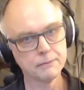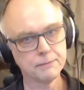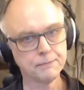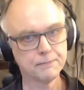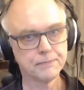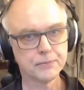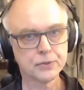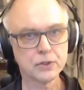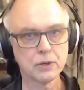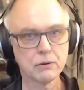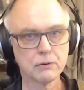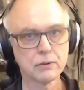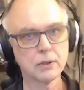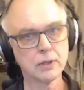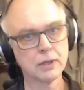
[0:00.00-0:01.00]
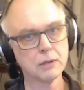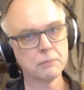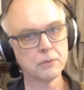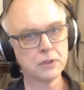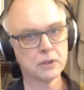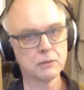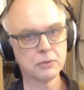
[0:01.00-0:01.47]
So let me
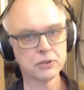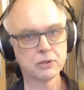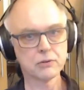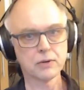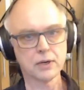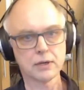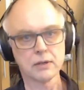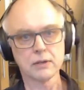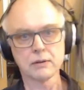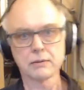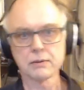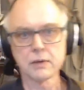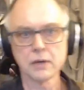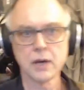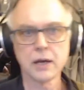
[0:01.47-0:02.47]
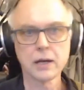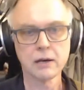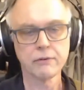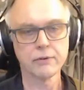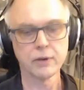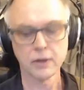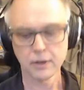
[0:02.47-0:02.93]
demonstrate. I have
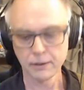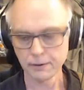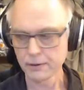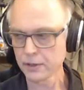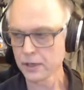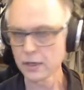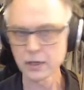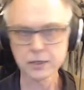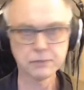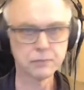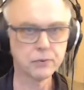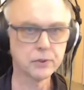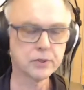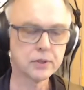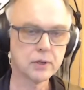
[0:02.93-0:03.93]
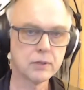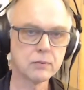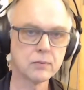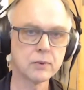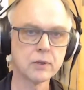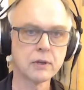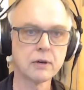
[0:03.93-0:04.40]
a Helix preset
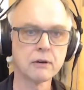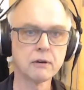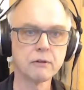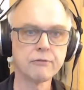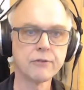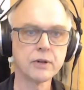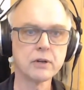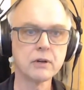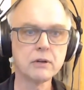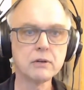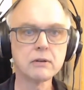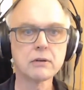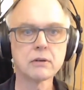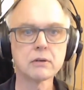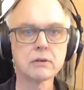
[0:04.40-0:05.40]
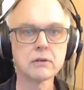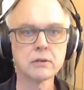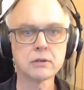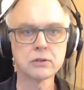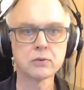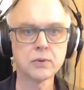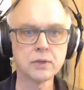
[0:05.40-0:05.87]
with a Fender
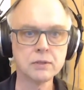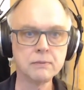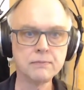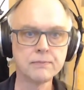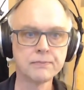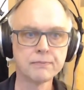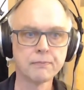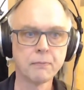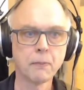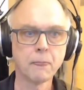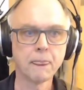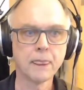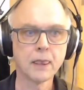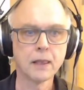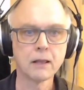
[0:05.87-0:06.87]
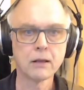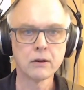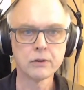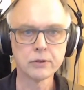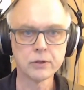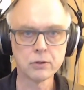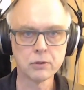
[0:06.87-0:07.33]
Twin on the
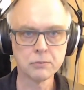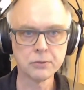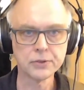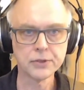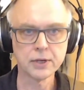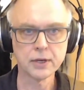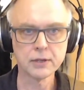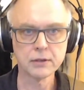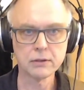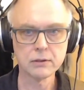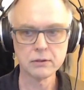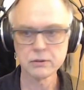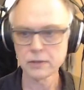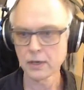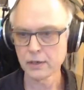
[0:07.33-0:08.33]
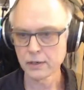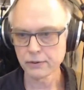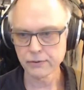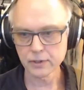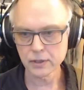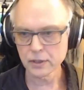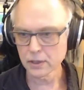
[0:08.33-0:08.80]
normal channel. I
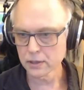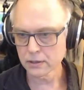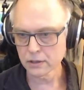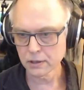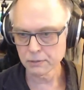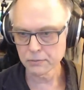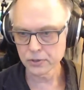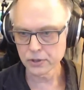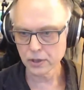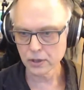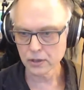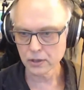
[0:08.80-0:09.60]
think it is. Let me check.